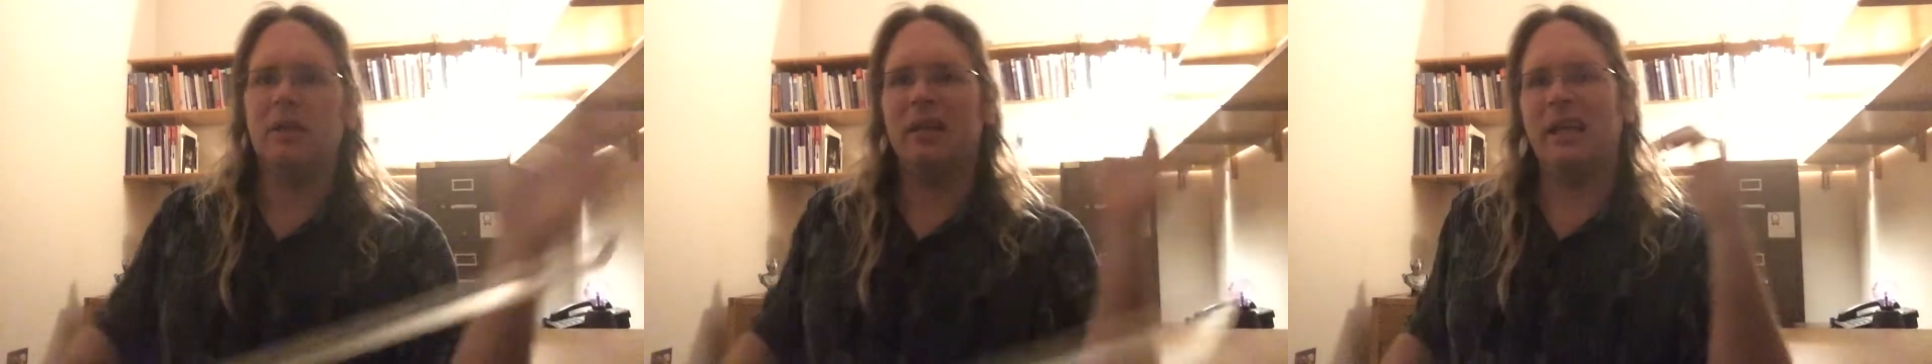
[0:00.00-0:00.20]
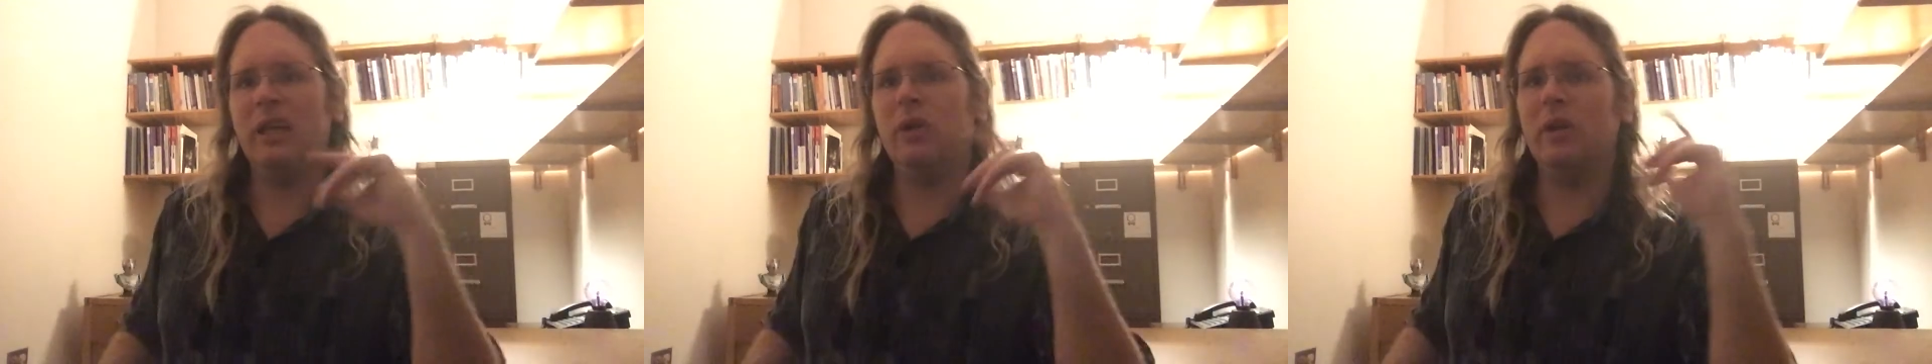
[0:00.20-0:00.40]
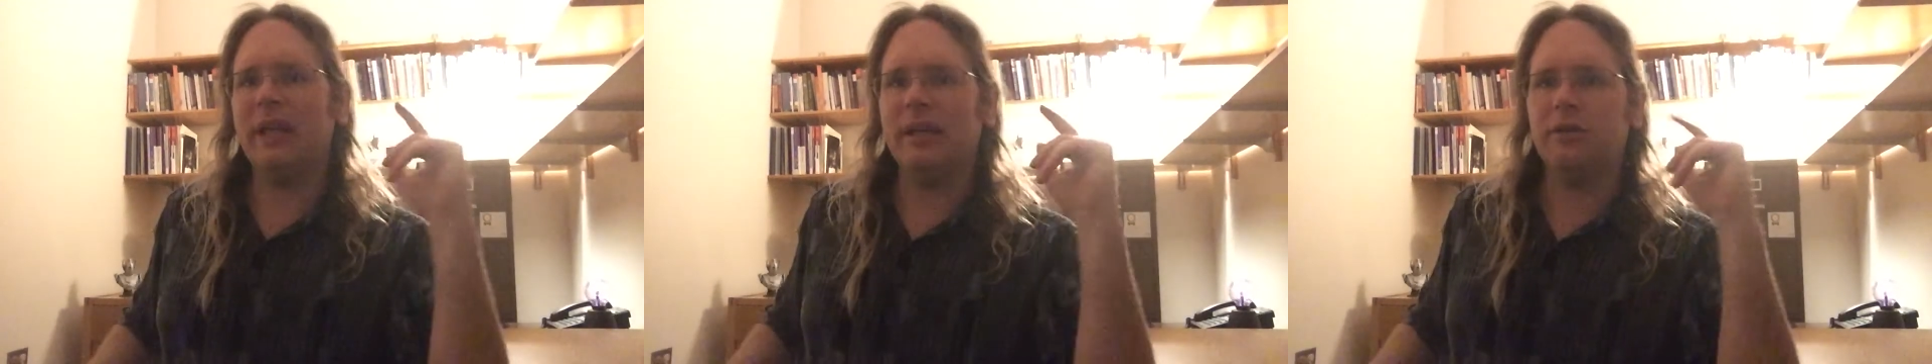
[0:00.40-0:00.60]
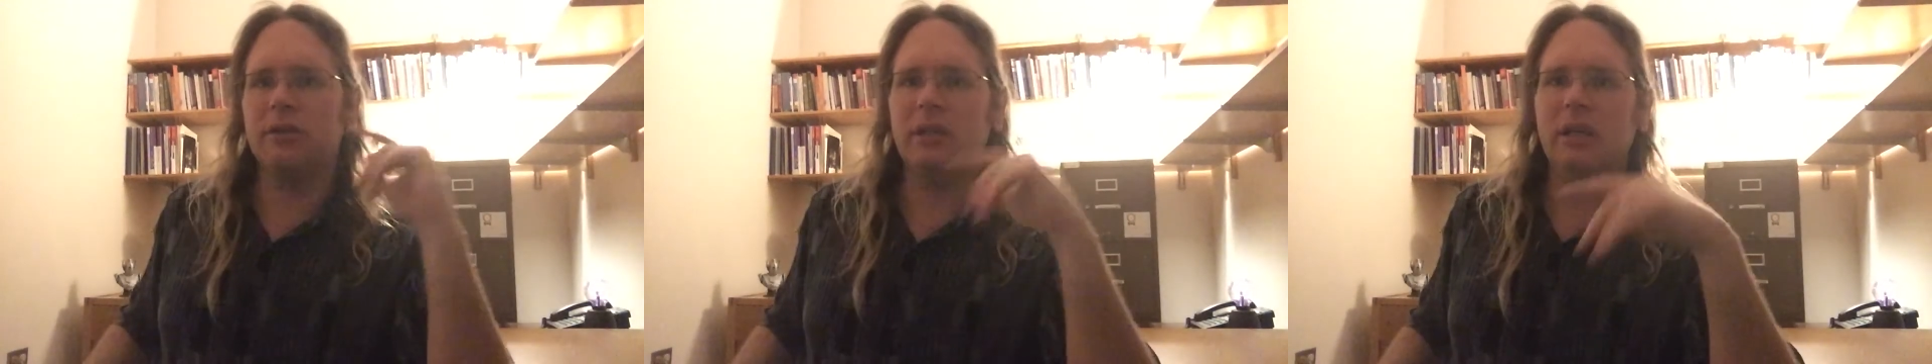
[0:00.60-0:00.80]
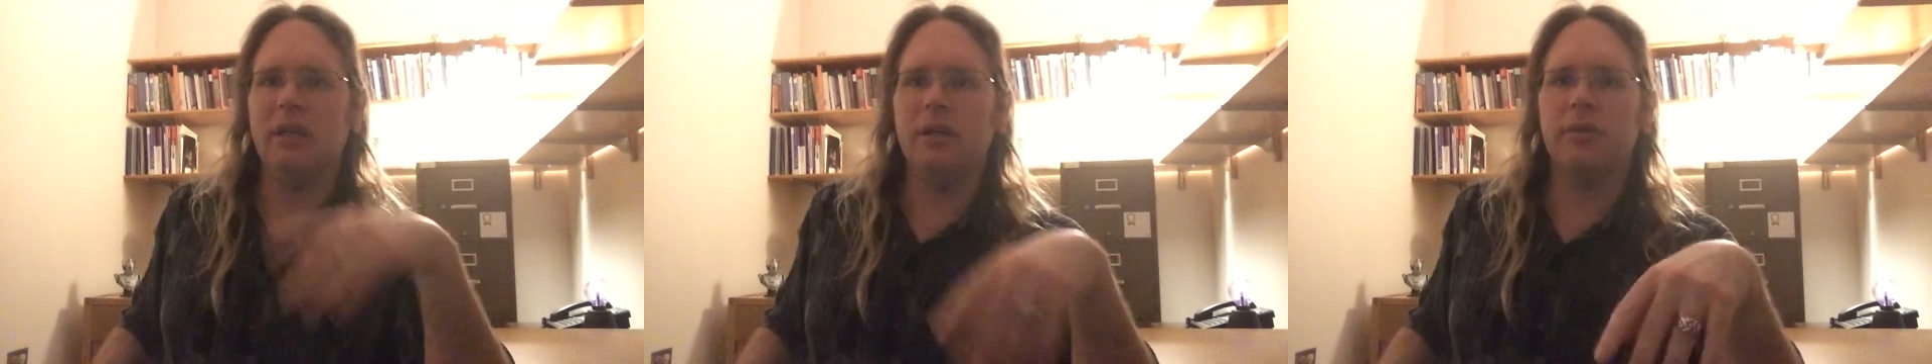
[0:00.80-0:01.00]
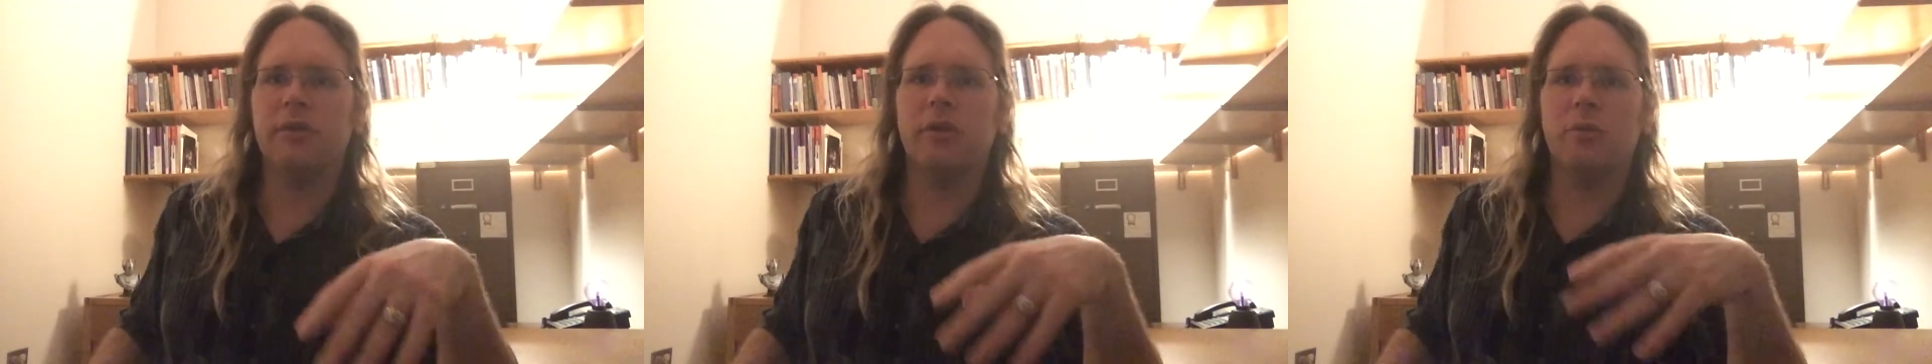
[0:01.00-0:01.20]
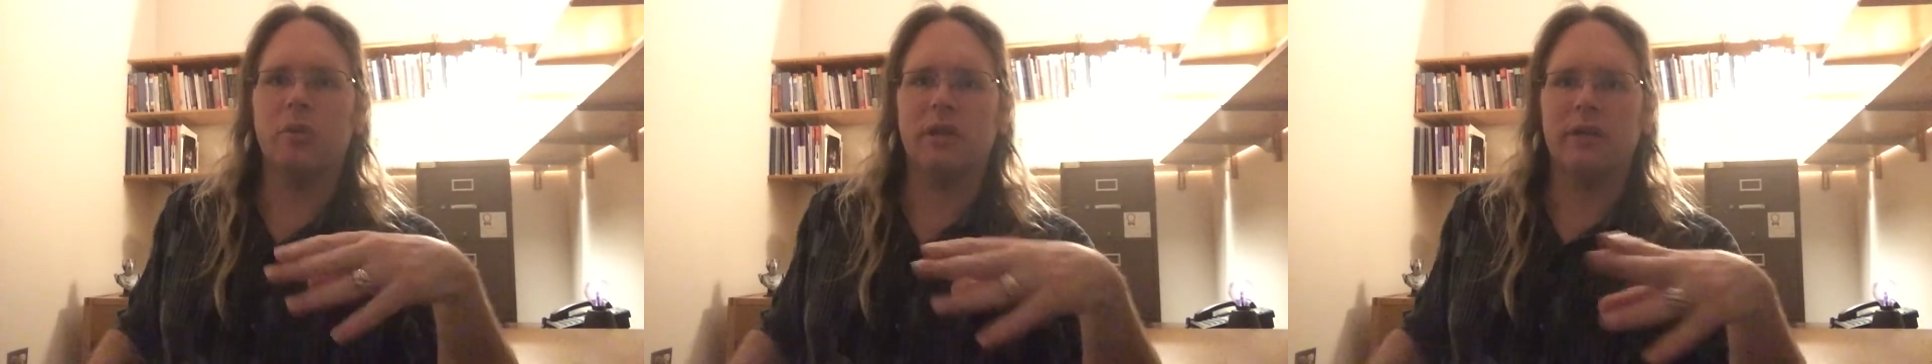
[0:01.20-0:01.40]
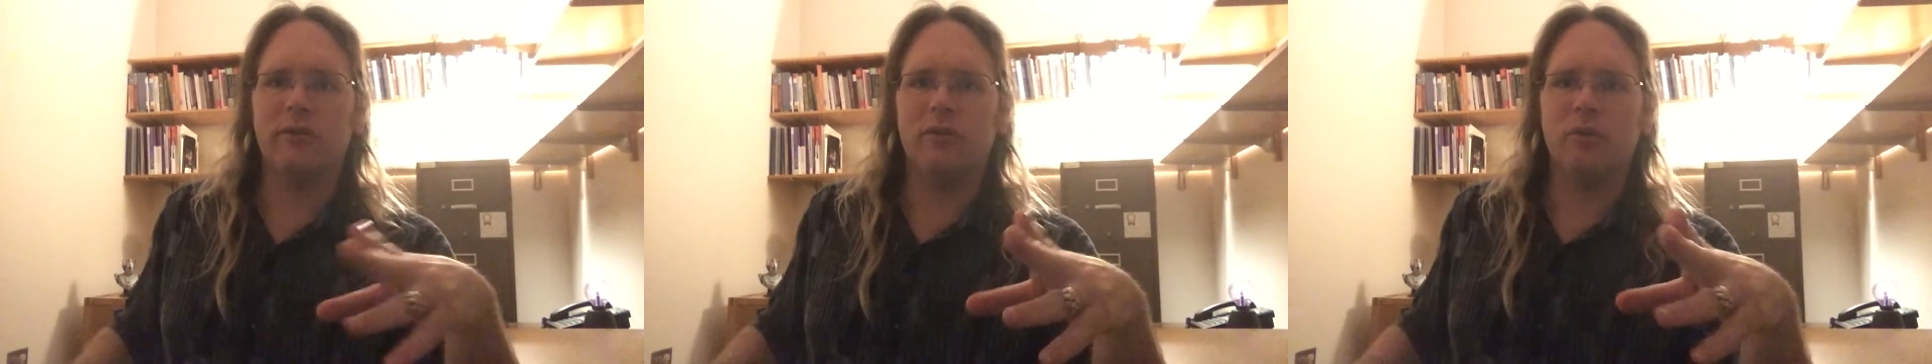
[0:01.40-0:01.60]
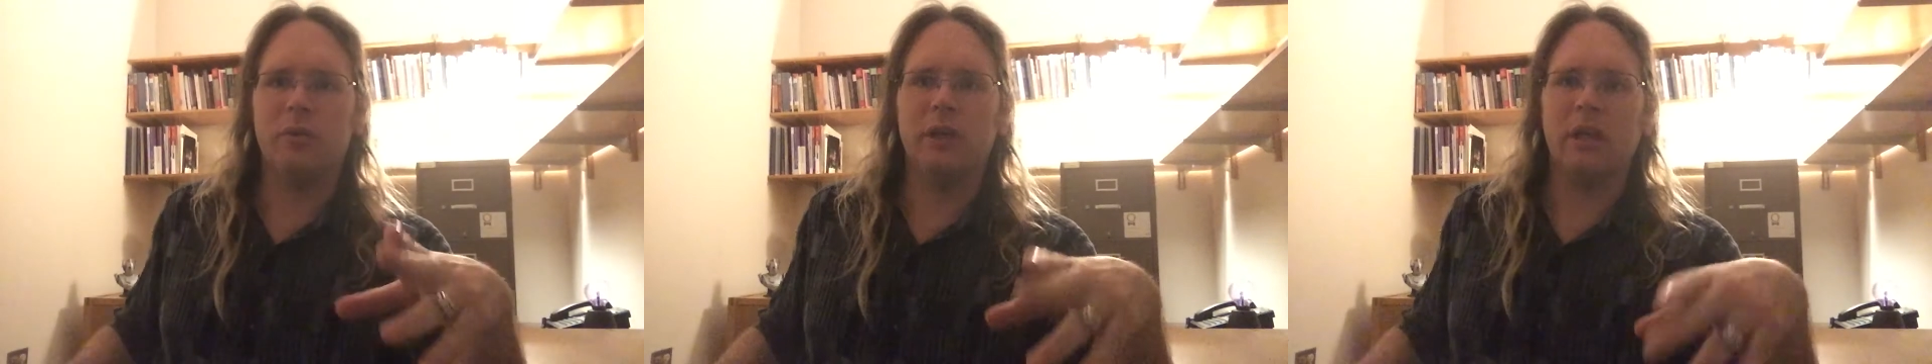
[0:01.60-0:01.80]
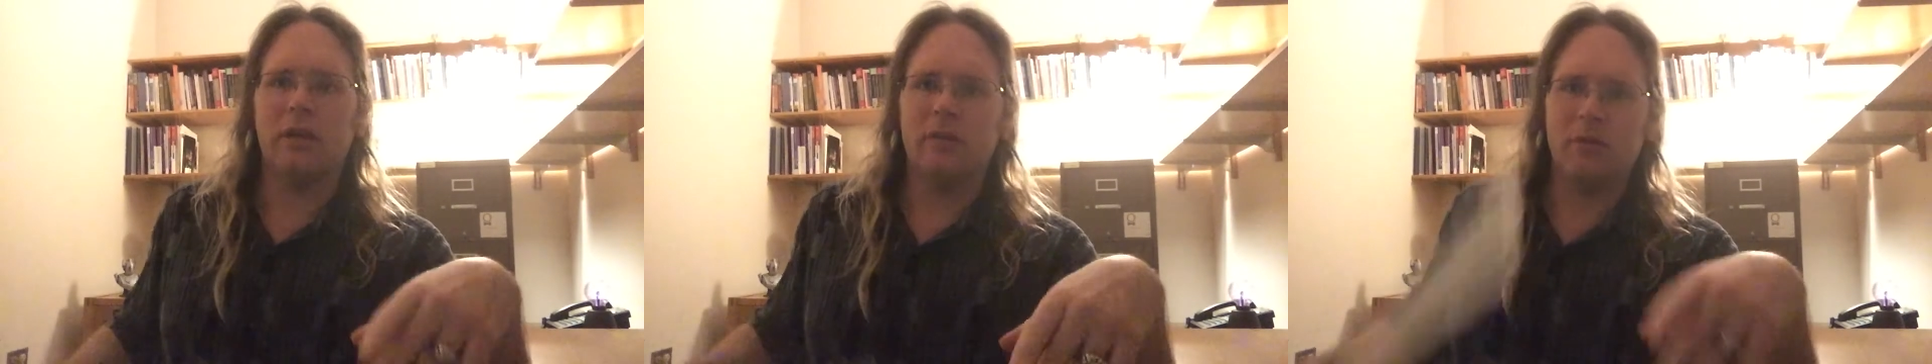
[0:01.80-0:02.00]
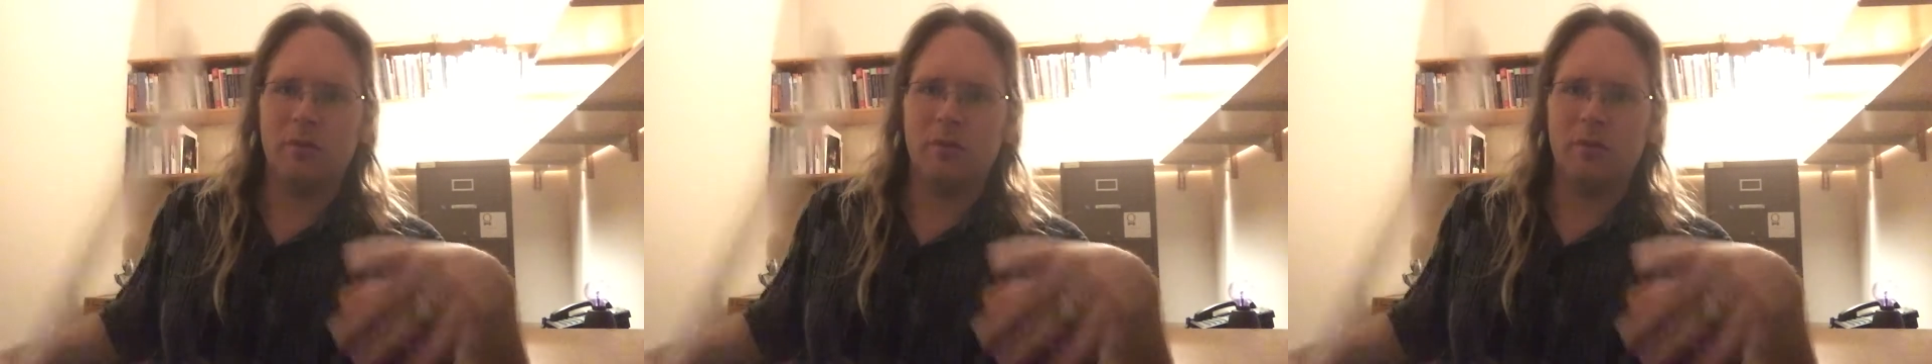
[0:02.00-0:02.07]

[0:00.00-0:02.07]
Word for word: Now you can actually hear it when I swing it.